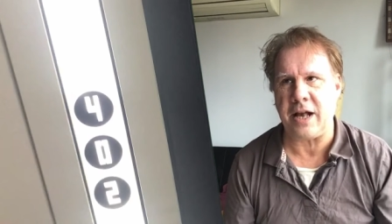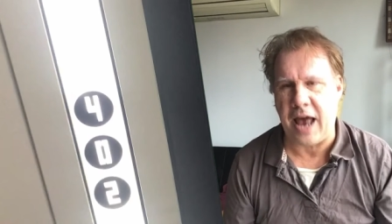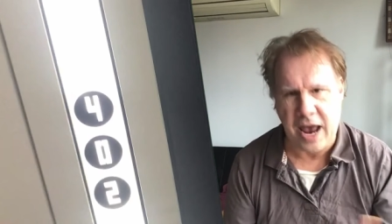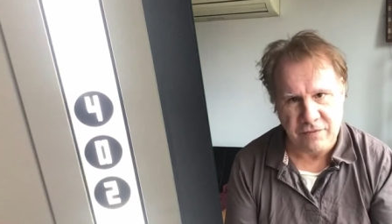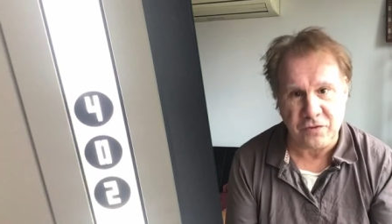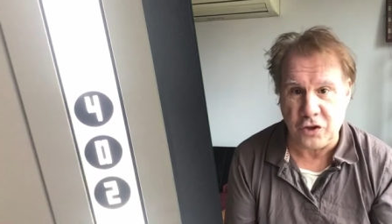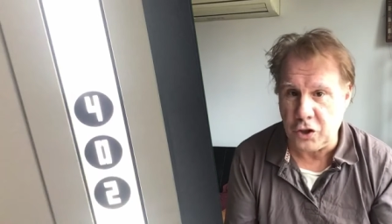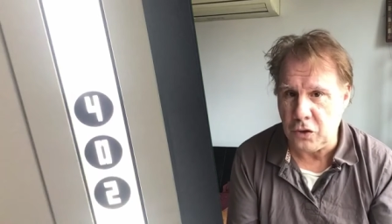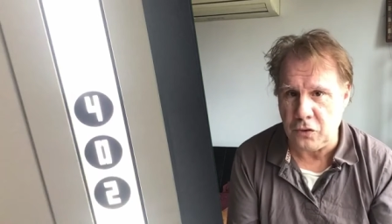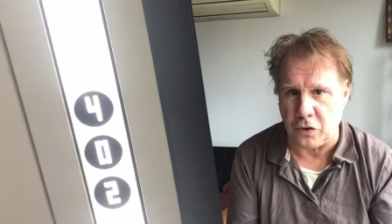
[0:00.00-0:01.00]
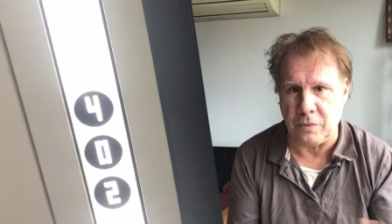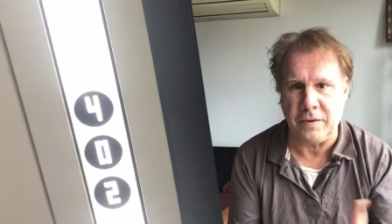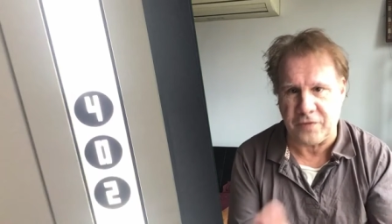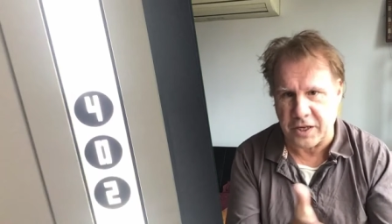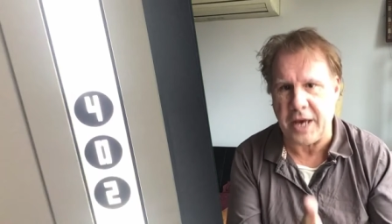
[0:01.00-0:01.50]
have
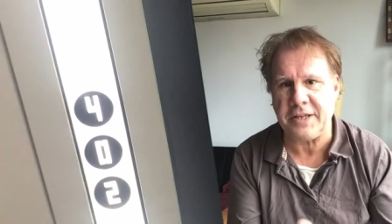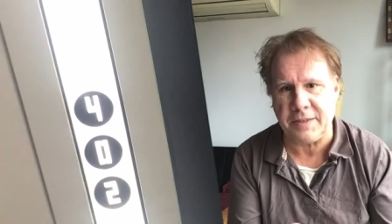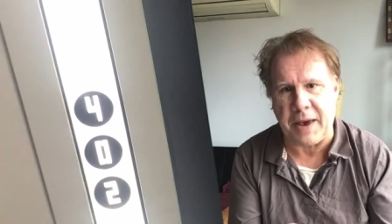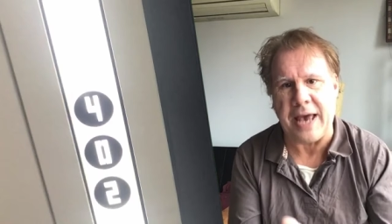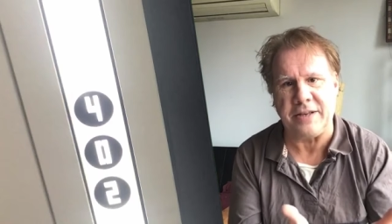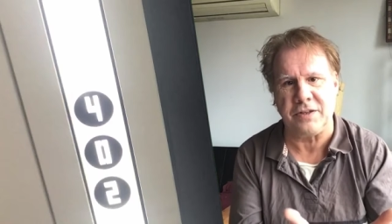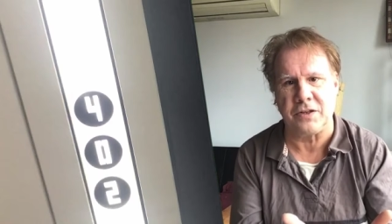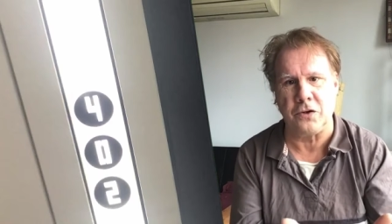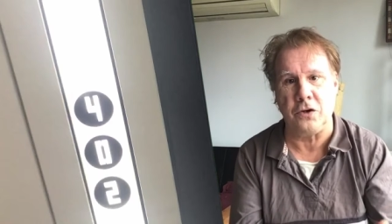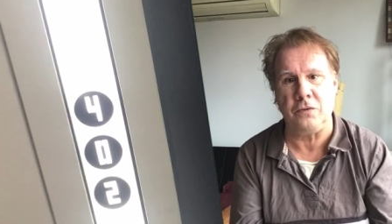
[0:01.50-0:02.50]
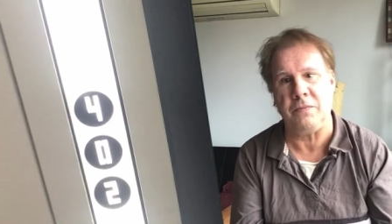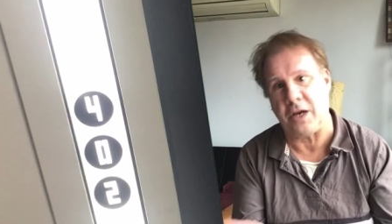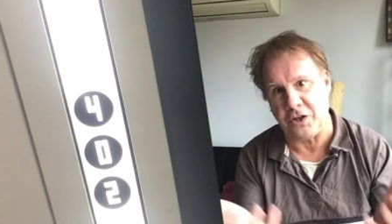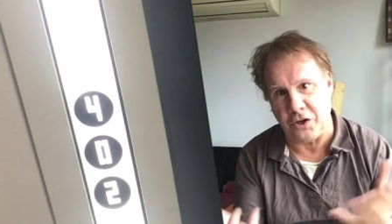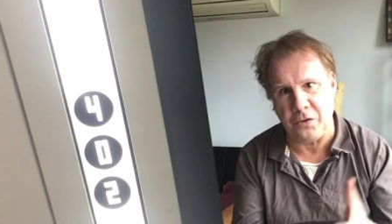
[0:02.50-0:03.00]
Zoom, if the customer has Zoom
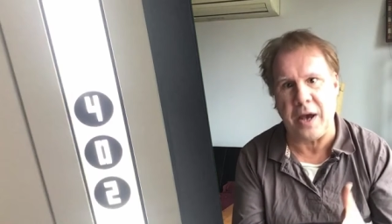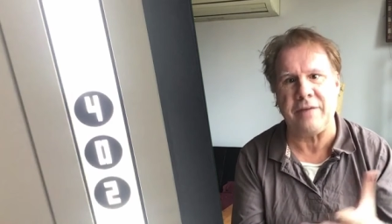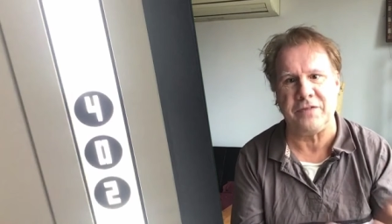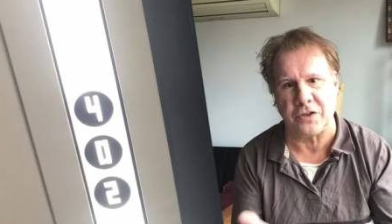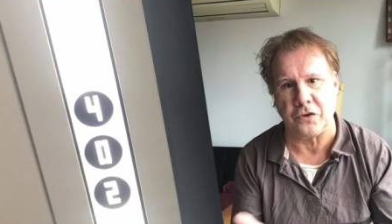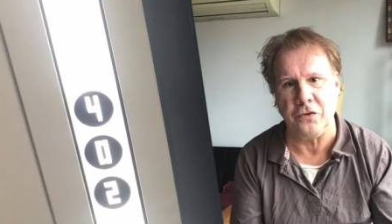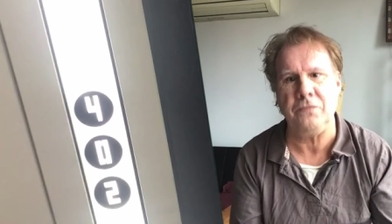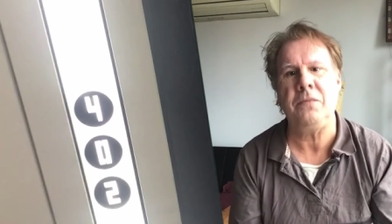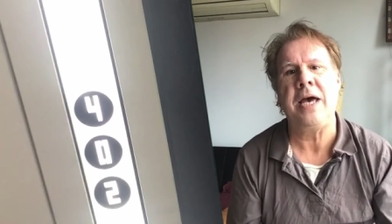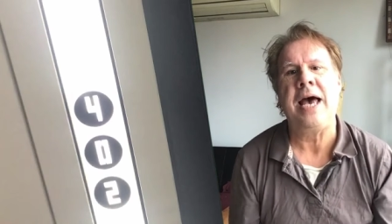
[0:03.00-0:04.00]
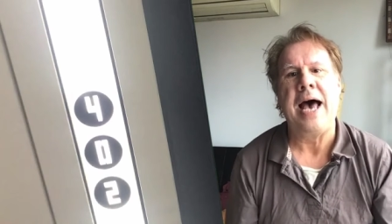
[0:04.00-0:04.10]
and you have Zoom,